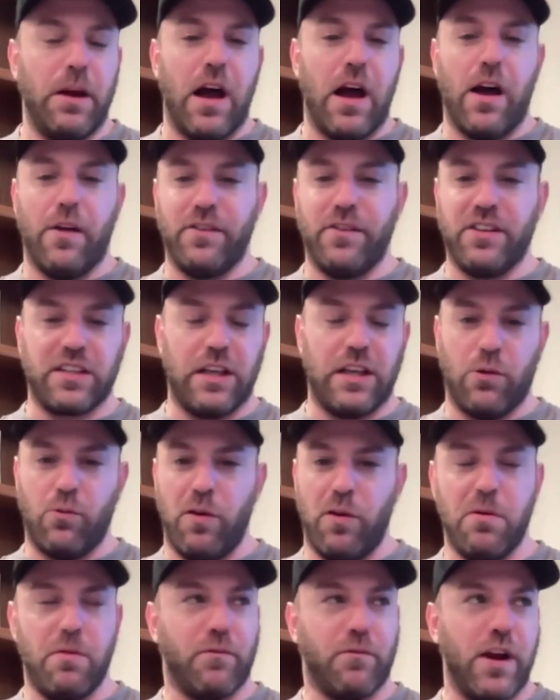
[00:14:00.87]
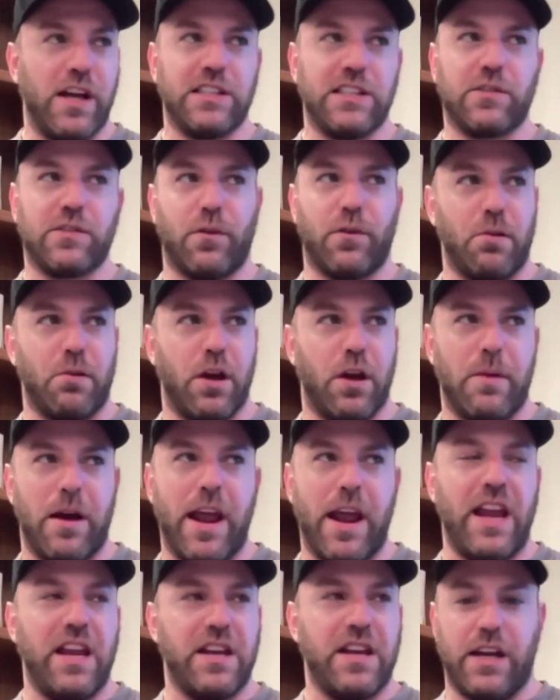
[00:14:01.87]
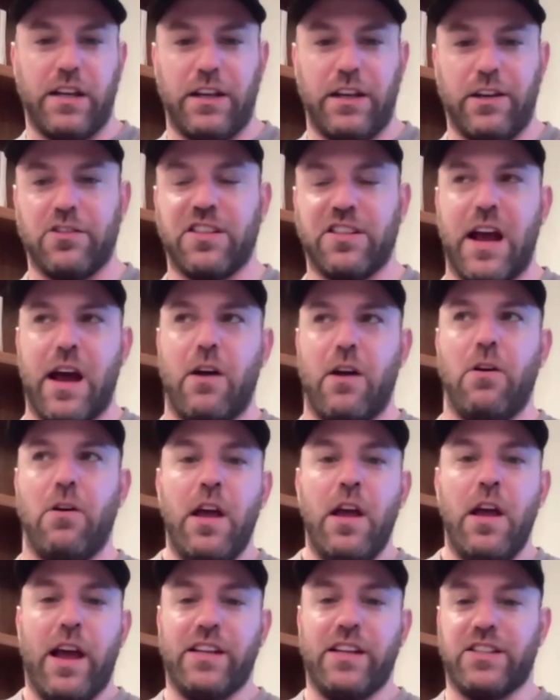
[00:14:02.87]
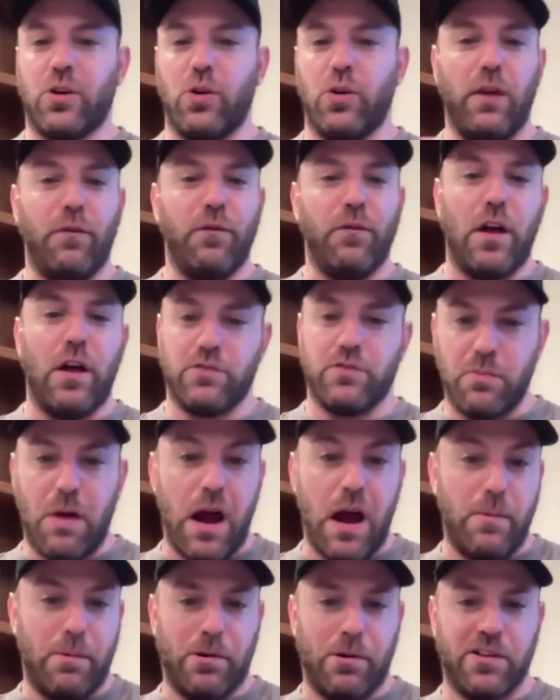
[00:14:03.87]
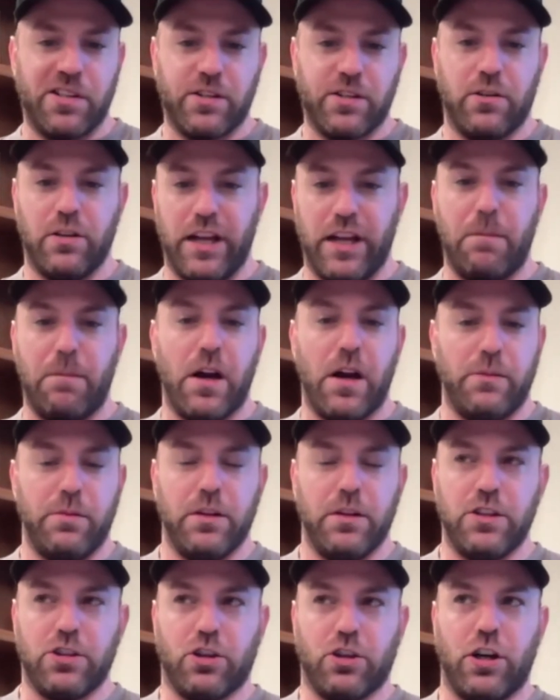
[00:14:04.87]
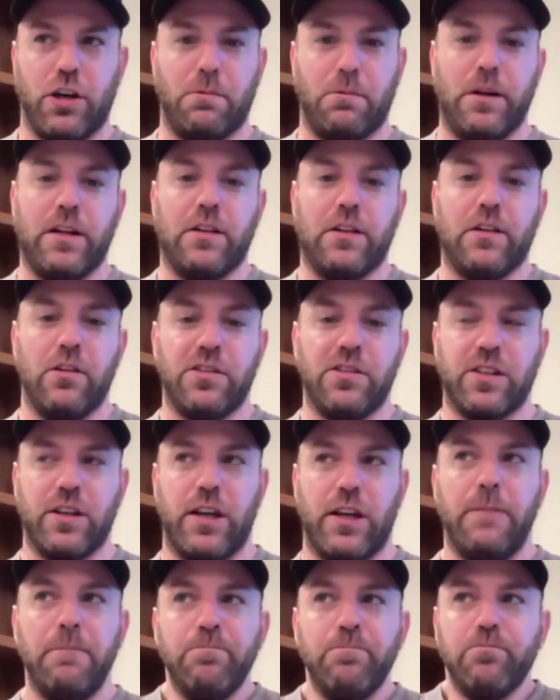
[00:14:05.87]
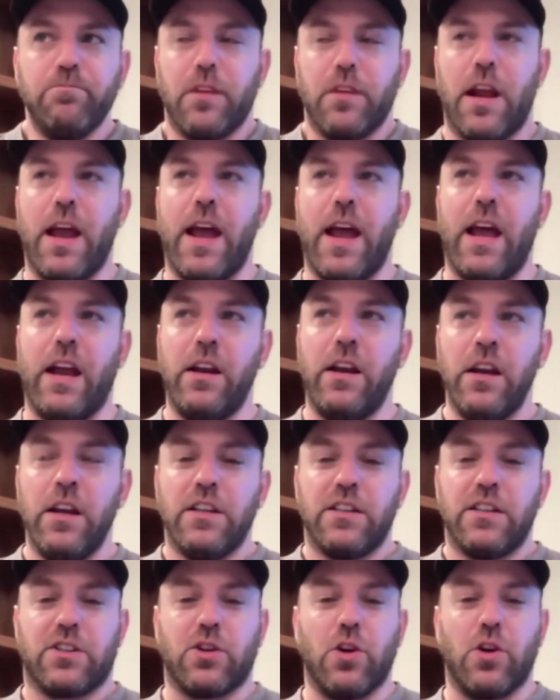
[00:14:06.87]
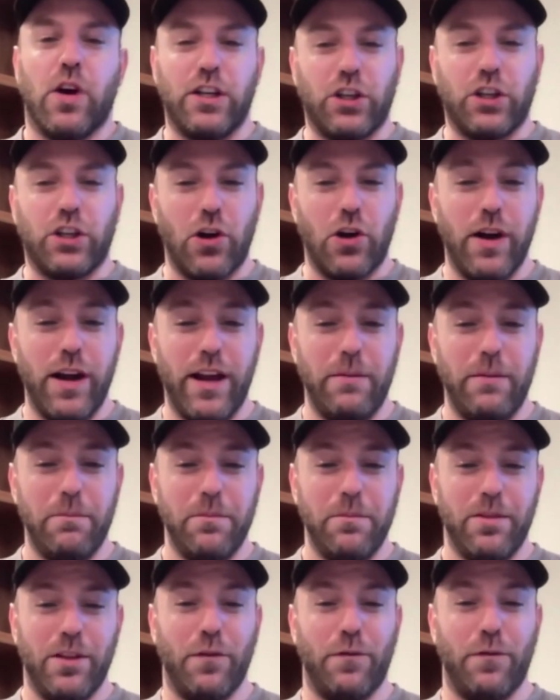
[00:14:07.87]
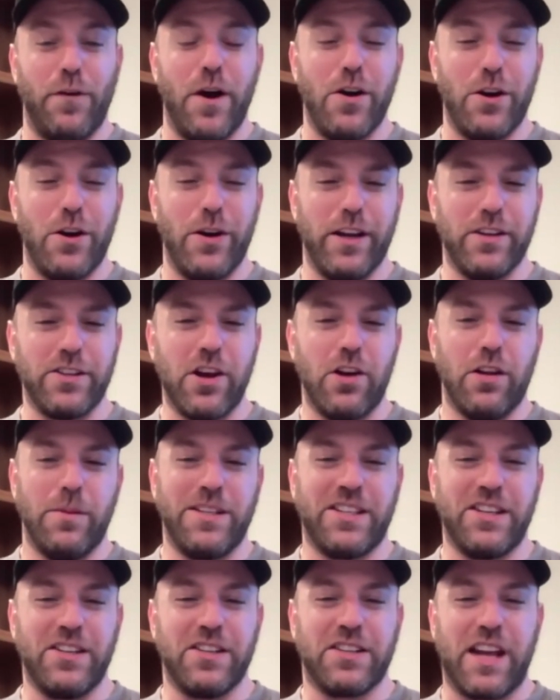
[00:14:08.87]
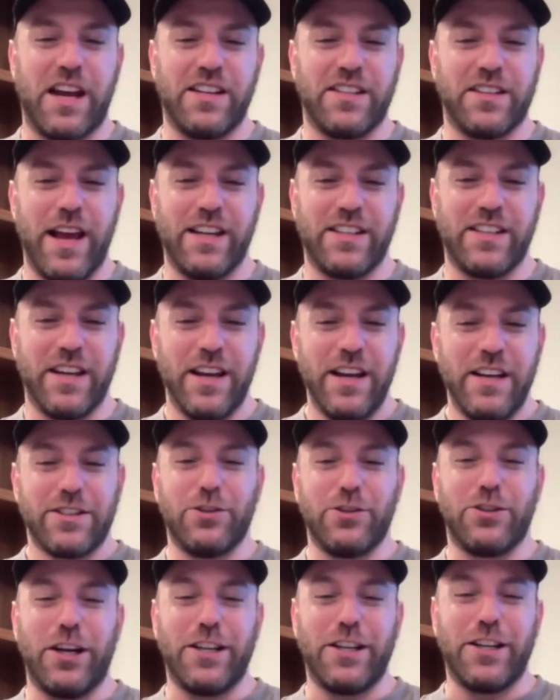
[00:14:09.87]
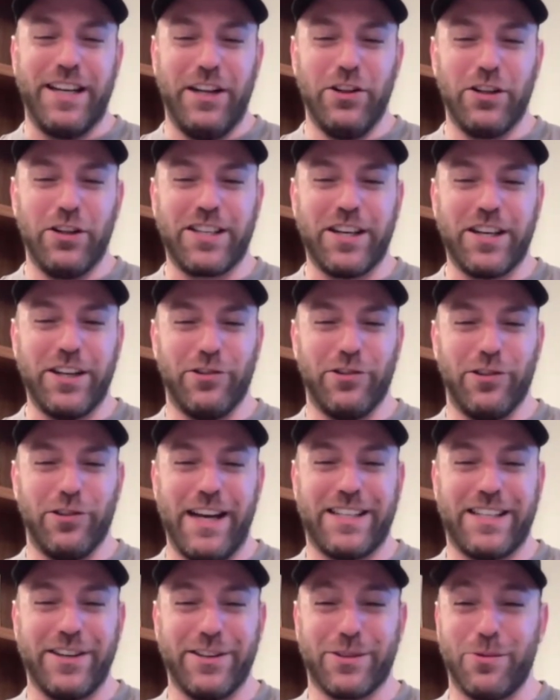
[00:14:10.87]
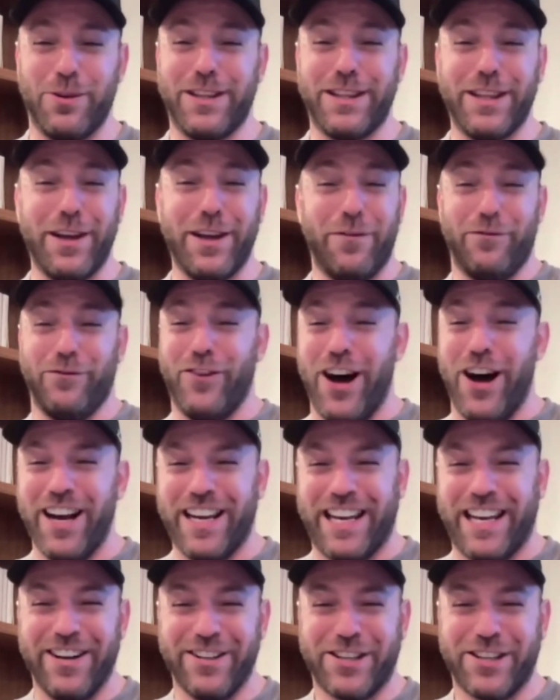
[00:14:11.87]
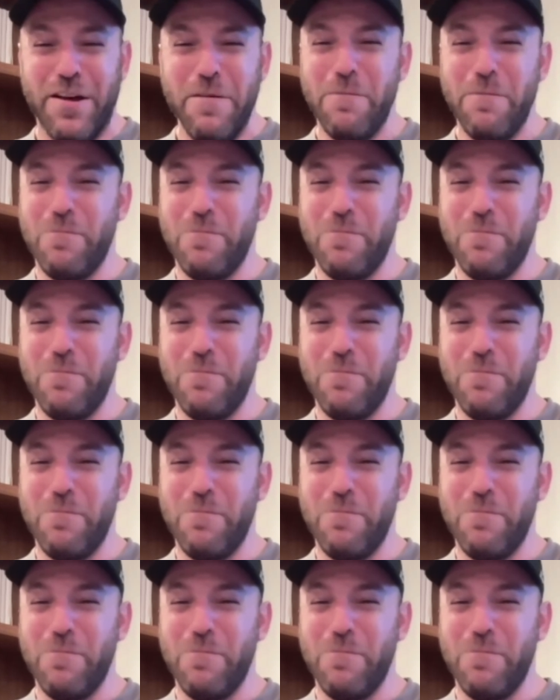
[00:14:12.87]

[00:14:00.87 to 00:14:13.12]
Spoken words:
but obviously like we've been friends for probably about 8, 9 years now. And so he follows my personal like bodybuilding journey pretty closely. And so I show him the photo. He goes, oh, let me see this guy's legs. So Justin, he looks at your legs. He goes, what the fuck? He goes,